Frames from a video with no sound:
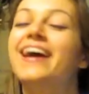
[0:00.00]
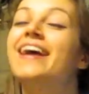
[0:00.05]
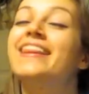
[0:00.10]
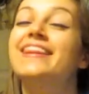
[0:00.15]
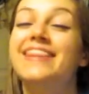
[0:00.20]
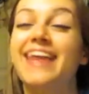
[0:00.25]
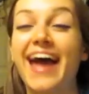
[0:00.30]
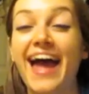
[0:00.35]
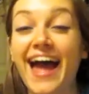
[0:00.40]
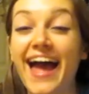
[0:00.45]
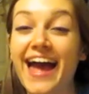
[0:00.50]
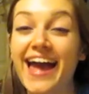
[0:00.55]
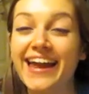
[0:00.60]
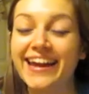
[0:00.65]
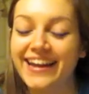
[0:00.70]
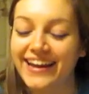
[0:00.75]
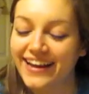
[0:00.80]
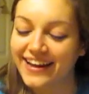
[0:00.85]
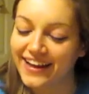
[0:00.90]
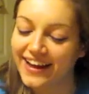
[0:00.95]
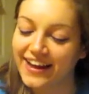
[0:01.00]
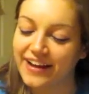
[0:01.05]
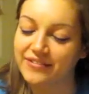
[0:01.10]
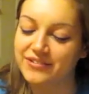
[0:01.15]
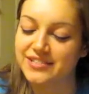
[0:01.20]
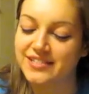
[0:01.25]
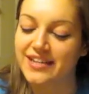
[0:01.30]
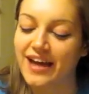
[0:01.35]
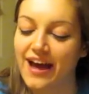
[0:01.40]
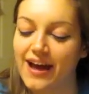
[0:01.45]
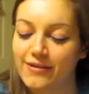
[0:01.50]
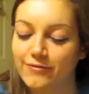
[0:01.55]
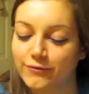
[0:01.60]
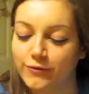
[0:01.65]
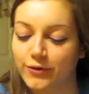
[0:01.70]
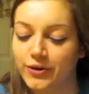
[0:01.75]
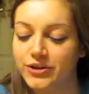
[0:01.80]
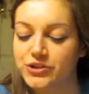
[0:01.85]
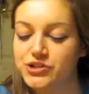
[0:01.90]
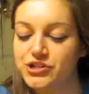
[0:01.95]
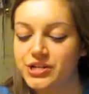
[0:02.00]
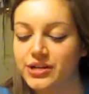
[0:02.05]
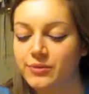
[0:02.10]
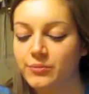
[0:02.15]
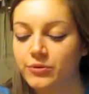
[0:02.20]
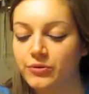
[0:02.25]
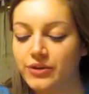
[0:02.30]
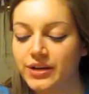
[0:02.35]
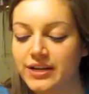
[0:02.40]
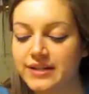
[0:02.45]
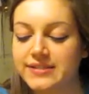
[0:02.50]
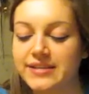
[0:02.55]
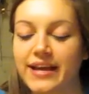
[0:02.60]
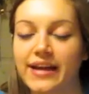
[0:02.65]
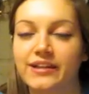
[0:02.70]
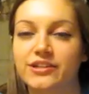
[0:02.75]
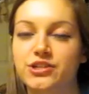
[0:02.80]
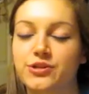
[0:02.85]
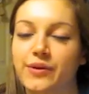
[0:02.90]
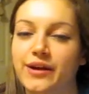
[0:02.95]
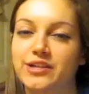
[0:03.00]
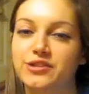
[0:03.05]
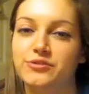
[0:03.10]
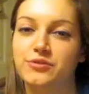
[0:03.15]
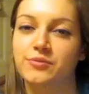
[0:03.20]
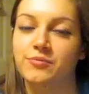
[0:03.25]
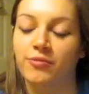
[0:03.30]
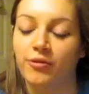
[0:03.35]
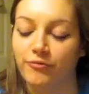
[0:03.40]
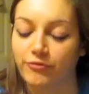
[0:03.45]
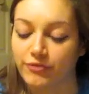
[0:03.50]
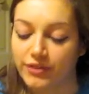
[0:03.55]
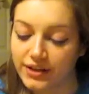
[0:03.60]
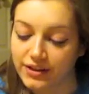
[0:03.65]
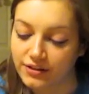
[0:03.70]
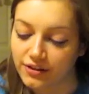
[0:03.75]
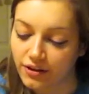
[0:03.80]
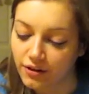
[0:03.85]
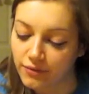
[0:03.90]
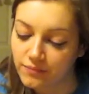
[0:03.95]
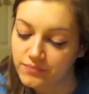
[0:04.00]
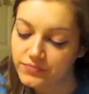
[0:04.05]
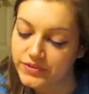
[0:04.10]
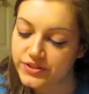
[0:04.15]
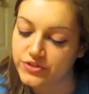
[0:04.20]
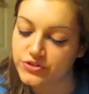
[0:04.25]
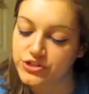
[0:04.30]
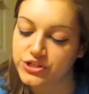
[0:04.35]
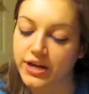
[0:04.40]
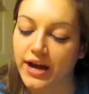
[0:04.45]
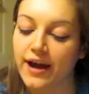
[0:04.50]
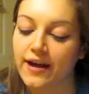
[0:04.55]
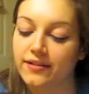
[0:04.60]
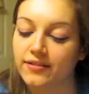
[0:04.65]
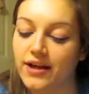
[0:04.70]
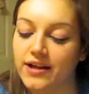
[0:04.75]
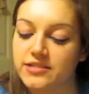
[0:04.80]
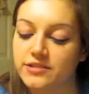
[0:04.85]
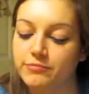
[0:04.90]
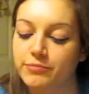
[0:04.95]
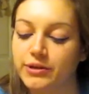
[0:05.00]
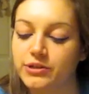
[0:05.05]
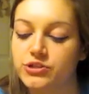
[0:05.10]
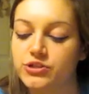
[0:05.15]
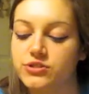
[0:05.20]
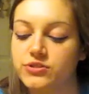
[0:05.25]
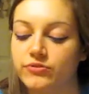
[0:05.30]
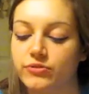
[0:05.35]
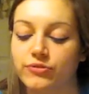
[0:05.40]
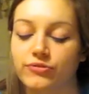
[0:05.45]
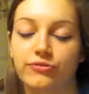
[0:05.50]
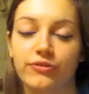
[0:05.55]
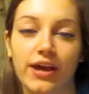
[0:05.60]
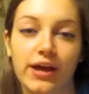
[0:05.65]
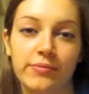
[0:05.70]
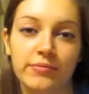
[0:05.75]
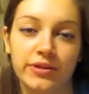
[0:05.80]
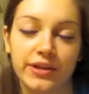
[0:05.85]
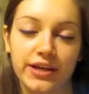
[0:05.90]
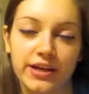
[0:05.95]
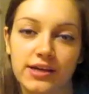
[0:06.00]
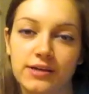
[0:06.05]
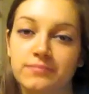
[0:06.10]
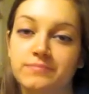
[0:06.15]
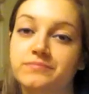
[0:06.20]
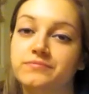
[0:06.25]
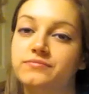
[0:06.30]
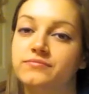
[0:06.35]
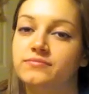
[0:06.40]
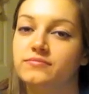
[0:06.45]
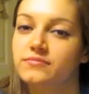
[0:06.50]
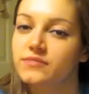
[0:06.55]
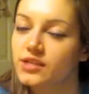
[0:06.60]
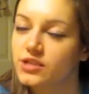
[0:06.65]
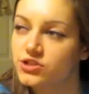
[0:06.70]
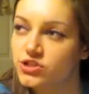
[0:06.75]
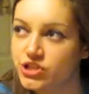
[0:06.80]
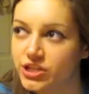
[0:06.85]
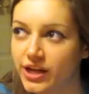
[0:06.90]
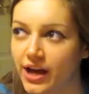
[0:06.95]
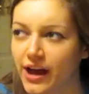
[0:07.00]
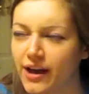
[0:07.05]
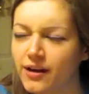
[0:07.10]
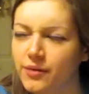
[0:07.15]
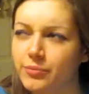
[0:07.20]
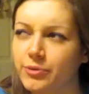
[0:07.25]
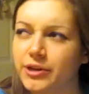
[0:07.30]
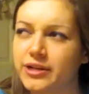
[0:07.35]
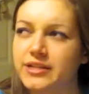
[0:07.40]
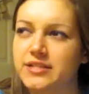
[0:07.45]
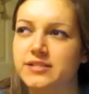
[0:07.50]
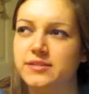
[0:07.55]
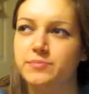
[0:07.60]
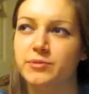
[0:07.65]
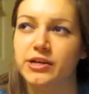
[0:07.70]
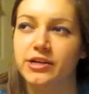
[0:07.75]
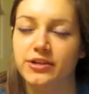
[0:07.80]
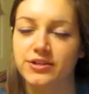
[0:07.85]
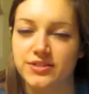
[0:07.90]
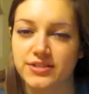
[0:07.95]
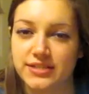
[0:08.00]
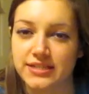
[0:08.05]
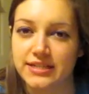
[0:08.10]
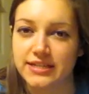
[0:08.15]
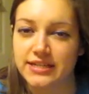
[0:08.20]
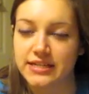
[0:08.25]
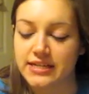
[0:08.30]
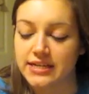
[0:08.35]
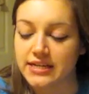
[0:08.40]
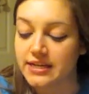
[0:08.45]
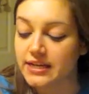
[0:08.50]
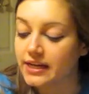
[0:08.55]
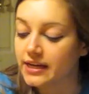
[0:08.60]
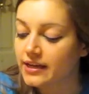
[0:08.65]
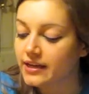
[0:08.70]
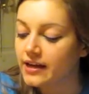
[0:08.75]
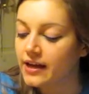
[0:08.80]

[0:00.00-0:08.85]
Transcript: then it was time for Gina Marie's H O H room reveal. So she got lots of pictures of her family. She got a Britney Spears C D.